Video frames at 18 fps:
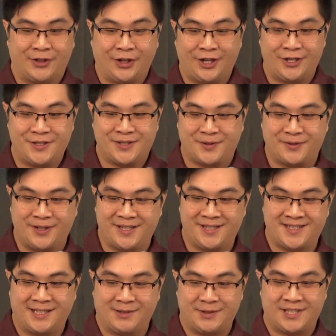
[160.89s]
God's
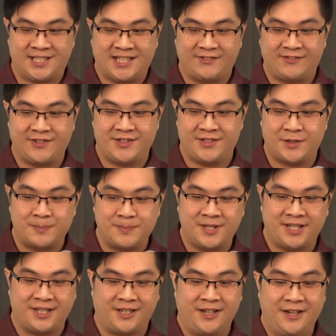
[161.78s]
grace that was given to
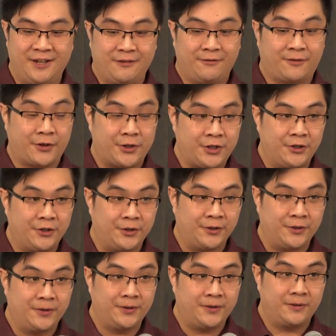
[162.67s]
me for
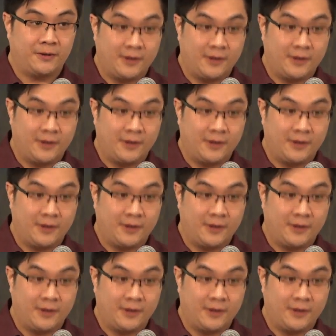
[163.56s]
you,